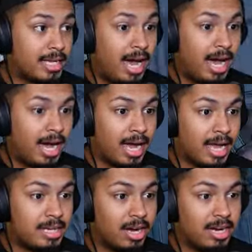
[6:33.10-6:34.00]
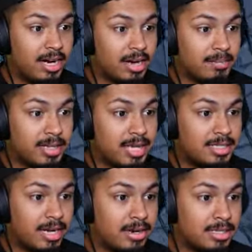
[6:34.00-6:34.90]
God. Y'all hear all them
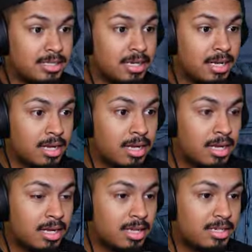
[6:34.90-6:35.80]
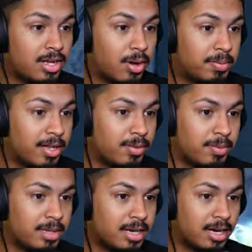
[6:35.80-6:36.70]
legendaries? Don't play with
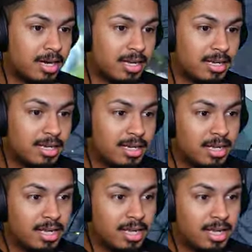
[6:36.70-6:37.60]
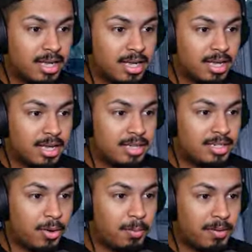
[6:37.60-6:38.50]
me, dog.
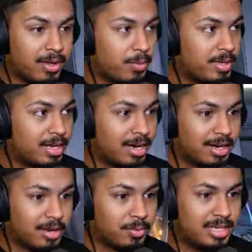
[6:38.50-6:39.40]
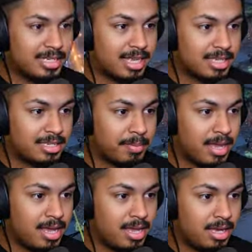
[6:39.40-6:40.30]
Don't play with me, dog. If we just get some
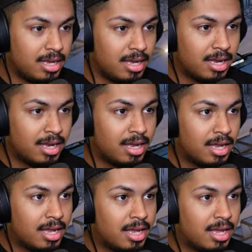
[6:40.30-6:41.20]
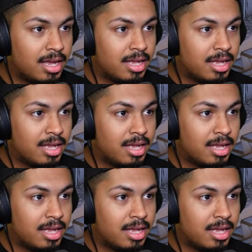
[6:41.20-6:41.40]
heat. Some soft serve.